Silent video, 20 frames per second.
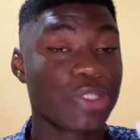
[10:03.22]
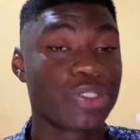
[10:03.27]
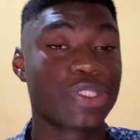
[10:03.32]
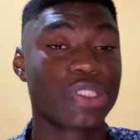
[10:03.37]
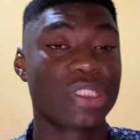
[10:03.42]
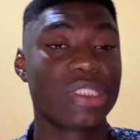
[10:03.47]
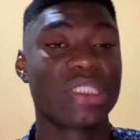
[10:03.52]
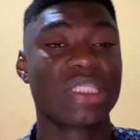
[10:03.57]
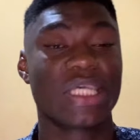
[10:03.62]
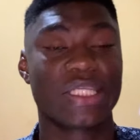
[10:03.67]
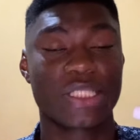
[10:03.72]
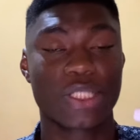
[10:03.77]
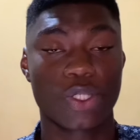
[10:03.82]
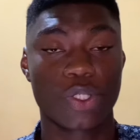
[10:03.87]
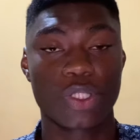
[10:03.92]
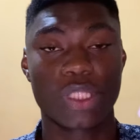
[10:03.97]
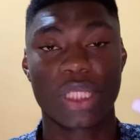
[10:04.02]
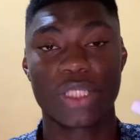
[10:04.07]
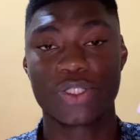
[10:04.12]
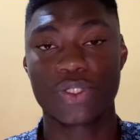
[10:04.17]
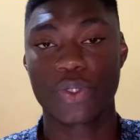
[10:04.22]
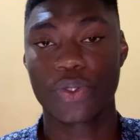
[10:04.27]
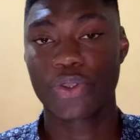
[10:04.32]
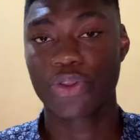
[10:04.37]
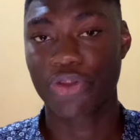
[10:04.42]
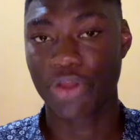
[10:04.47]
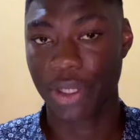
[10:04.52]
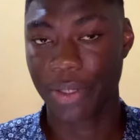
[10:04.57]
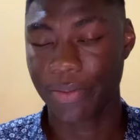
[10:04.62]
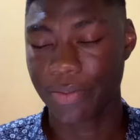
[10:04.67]
was using this ketoconazole
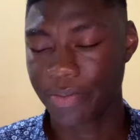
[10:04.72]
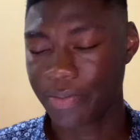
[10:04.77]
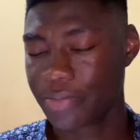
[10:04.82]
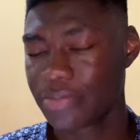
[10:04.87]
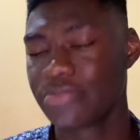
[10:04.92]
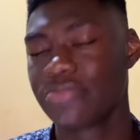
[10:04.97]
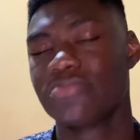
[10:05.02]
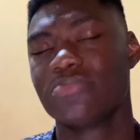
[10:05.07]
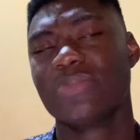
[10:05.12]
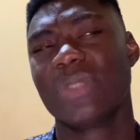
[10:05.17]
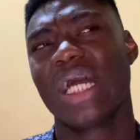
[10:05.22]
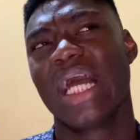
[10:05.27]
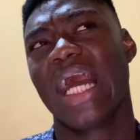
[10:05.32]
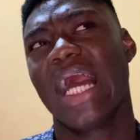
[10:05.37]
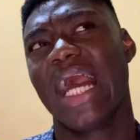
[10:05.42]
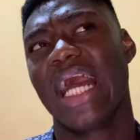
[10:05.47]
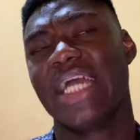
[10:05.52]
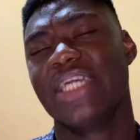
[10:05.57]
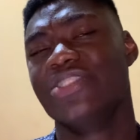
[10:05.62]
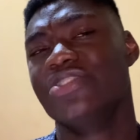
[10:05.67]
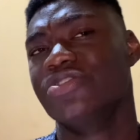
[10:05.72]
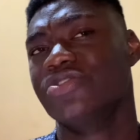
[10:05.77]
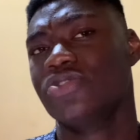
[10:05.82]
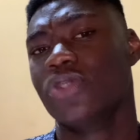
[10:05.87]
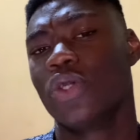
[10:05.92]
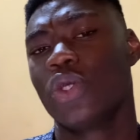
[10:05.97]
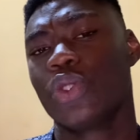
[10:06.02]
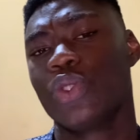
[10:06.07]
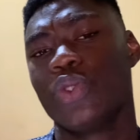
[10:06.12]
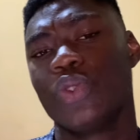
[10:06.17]
cream, I did
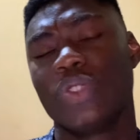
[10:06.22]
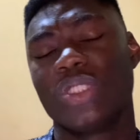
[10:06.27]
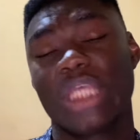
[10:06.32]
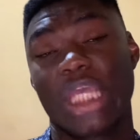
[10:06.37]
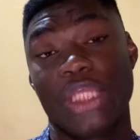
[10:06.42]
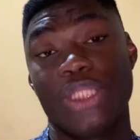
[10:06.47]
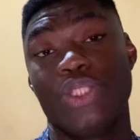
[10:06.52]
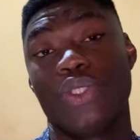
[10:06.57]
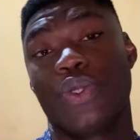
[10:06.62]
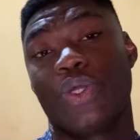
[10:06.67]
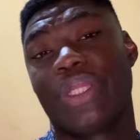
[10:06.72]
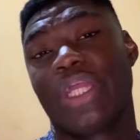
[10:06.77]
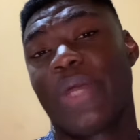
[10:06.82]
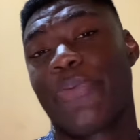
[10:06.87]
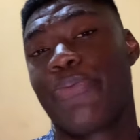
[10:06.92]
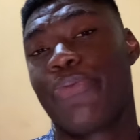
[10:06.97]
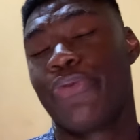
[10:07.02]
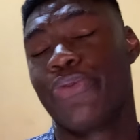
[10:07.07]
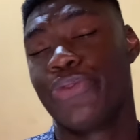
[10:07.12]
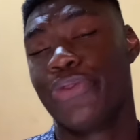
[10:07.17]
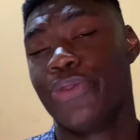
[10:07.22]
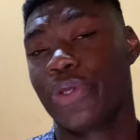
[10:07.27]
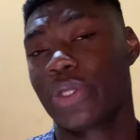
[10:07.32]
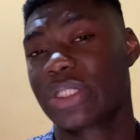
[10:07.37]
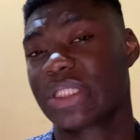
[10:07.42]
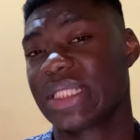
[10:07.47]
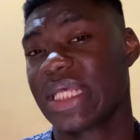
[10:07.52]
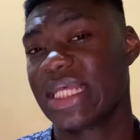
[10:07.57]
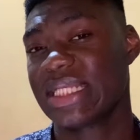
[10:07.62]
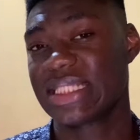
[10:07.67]
not use any other
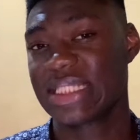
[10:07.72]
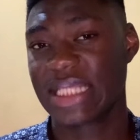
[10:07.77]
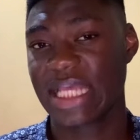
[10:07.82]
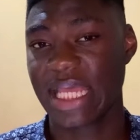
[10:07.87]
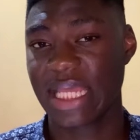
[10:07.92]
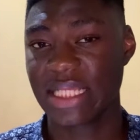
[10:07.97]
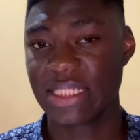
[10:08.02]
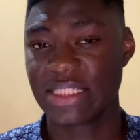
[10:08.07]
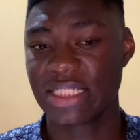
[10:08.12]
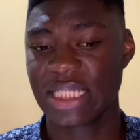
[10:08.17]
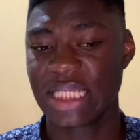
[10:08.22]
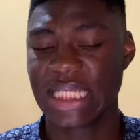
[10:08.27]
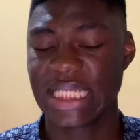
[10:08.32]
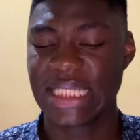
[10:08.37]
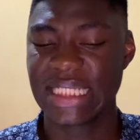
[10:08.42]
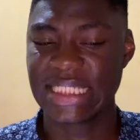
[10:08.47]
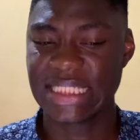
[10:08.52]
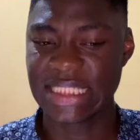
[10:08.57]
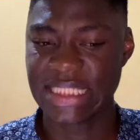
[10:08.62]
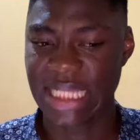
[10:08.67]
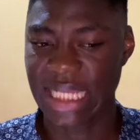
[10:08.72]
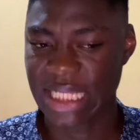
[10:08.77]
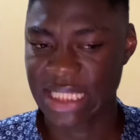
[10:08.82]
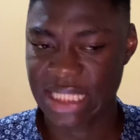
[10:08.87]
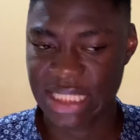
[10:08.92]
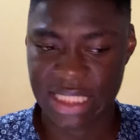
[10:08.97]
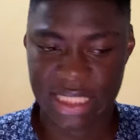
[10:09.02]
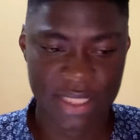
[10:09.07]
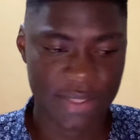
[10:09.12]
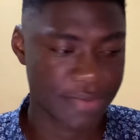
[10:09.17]
products aside that.
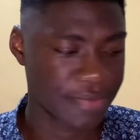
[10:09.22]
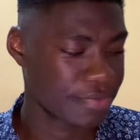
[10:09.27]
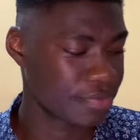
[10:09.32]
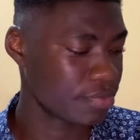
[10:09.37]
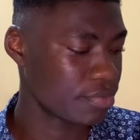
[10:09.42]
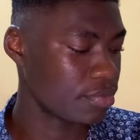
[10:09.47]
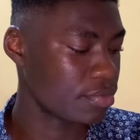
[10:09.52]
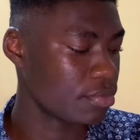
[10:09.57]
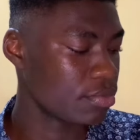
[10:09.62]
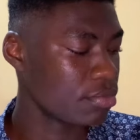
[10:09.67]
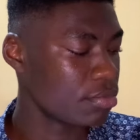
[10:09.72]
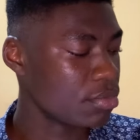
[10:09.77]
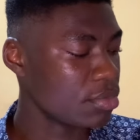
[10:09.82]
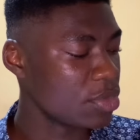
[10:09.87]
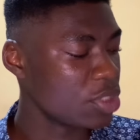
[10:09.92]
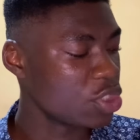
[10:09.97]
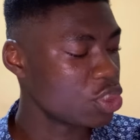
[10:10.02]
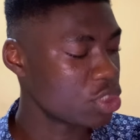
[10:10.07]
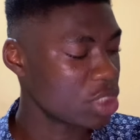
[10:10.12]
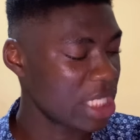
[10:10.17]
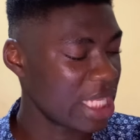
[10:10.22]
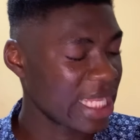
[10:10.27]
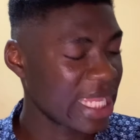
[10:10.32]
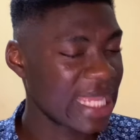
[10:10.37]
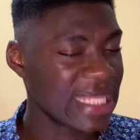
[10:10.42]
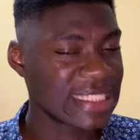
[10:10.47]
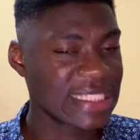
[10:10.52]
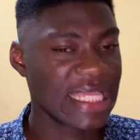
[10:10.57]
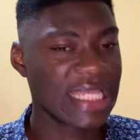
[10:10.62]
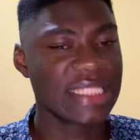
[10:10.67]
So like
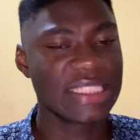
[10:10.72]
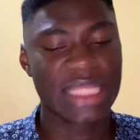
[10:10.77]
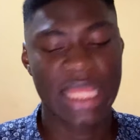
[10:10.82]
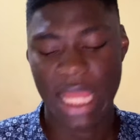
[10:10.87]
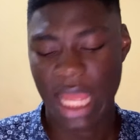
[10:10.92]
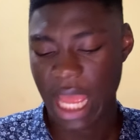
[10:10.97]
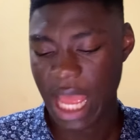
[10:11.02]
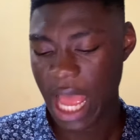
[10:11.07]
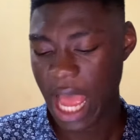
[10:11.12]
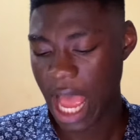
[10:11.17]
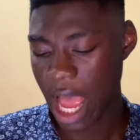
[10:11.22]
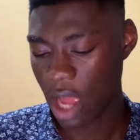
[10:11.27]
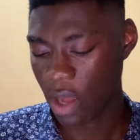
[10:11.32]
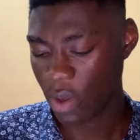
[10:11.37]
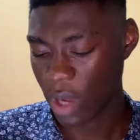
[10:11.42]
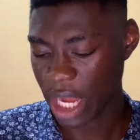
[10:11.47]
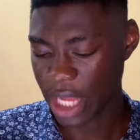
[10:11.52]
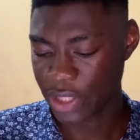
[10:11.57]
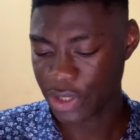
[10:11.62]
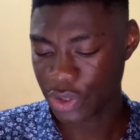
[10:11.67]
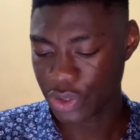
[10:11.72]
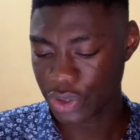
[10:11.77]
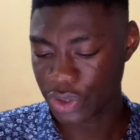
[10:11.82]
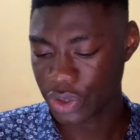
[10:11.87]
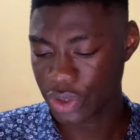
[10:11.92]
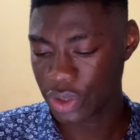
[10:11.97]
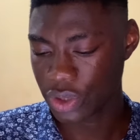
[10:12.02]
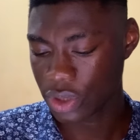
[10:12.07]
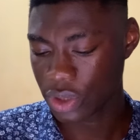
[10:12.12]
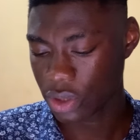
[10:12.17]
I said, how I
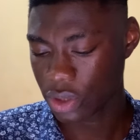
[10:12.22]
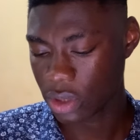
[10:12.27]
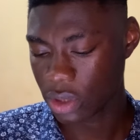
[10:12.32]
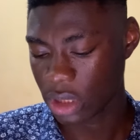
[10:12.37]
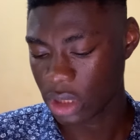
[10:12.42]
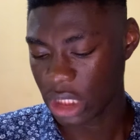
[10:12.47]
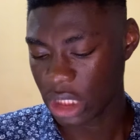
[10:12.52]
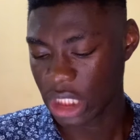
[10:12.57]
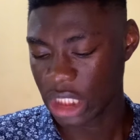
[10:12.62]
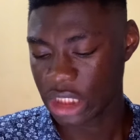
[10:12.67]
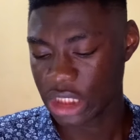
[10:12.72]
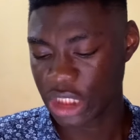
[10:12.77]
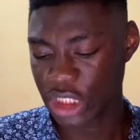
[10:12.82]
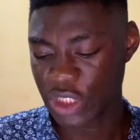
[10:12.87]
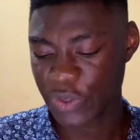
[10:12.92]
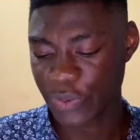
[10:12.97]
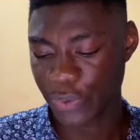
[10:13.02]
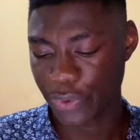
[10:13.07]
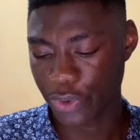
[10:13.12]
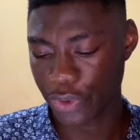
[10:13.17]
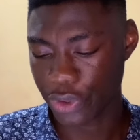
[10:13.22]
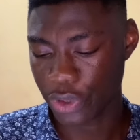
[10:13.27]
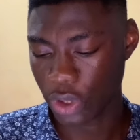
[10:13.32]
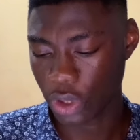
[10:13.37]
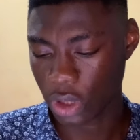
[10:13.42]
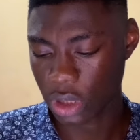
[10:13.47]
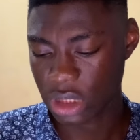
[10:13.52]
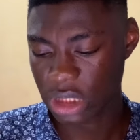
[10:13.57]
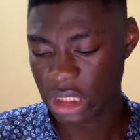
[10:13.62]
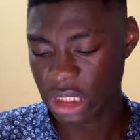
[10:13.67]
used this
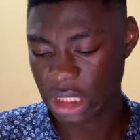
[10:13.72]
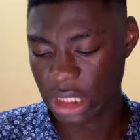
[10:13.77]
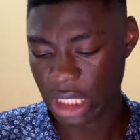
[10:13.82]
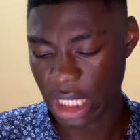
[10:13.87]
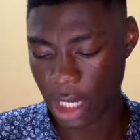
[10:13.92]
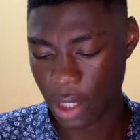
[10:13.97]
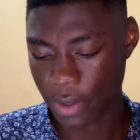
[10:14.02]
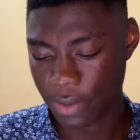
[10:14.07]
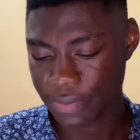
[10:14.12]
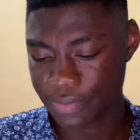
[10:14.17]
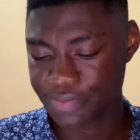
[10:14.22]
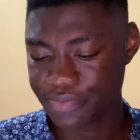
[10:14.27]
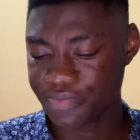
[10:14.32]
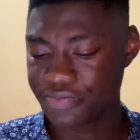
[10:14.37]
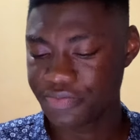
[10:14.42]
product now